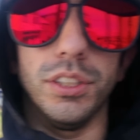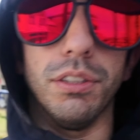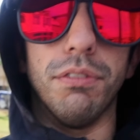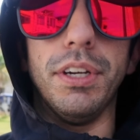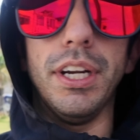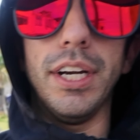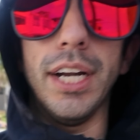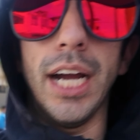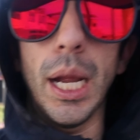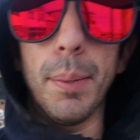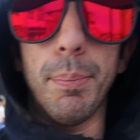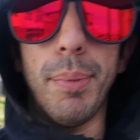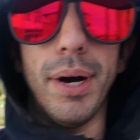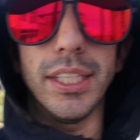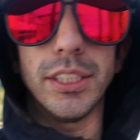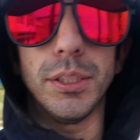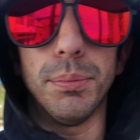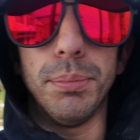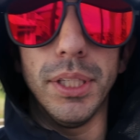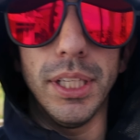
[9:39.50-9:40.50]
a very high
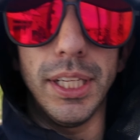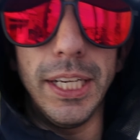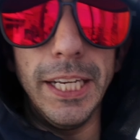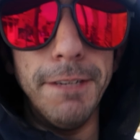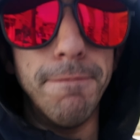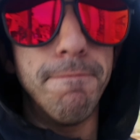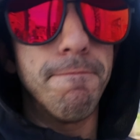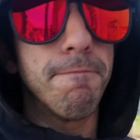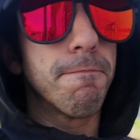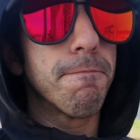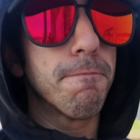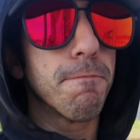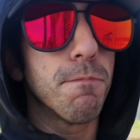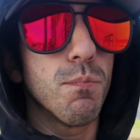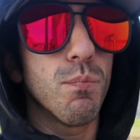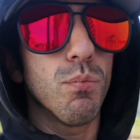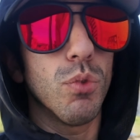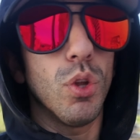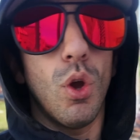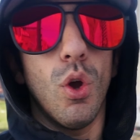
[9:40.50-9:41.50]
possibility,
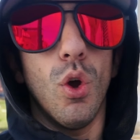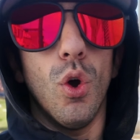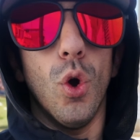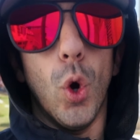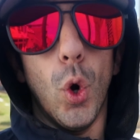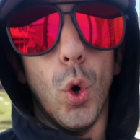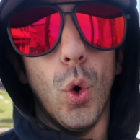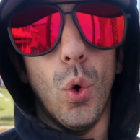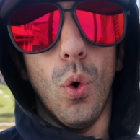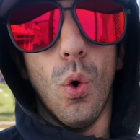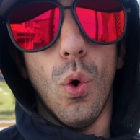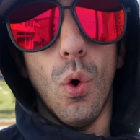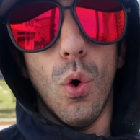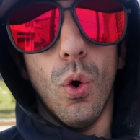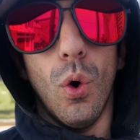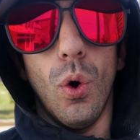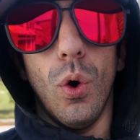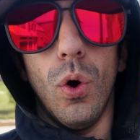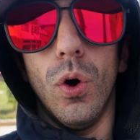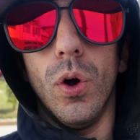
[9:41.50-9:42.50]

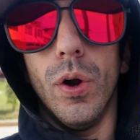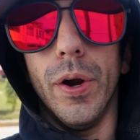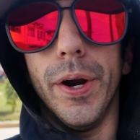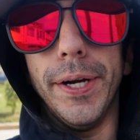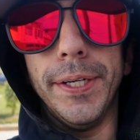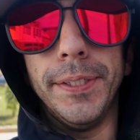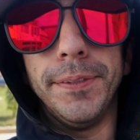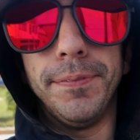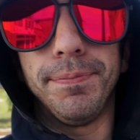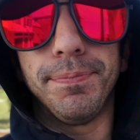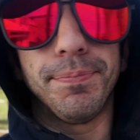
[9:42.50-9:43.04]
or